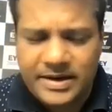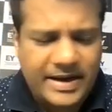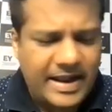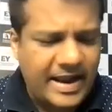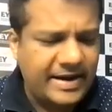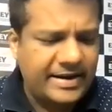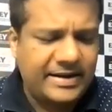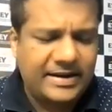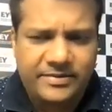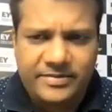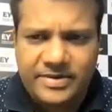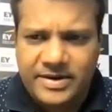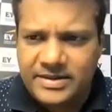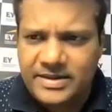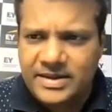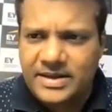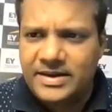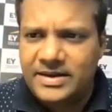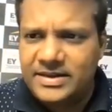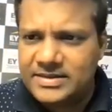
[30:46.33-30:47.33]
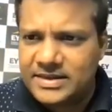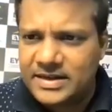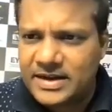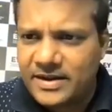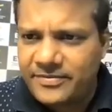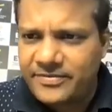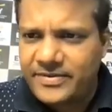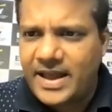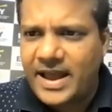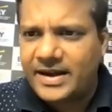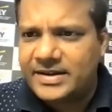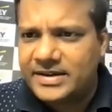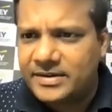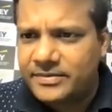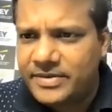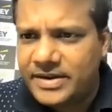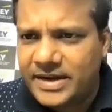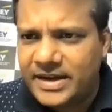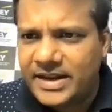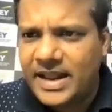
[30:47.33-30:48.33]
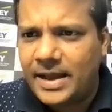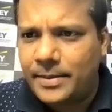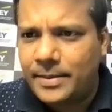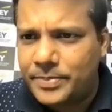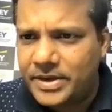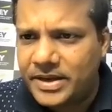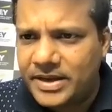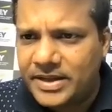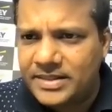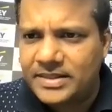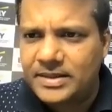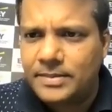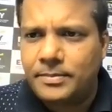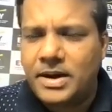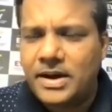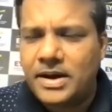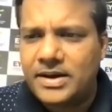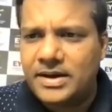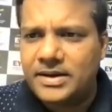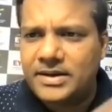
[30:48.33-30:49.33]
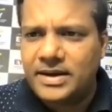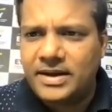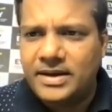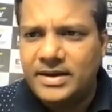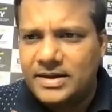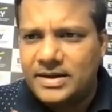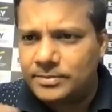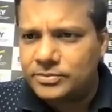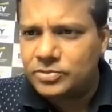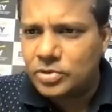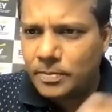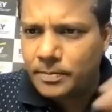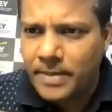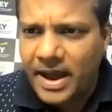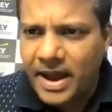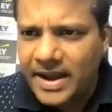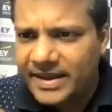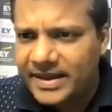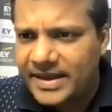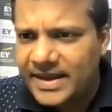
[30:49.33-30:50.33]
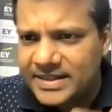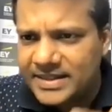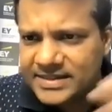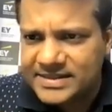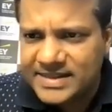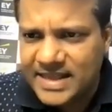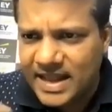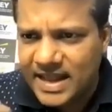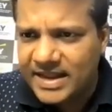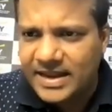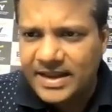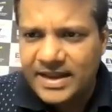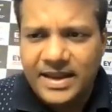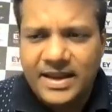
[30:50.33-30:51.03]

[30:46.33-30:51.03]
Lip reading: Active, where there is enough activity happening in the market in terms of buying and selling,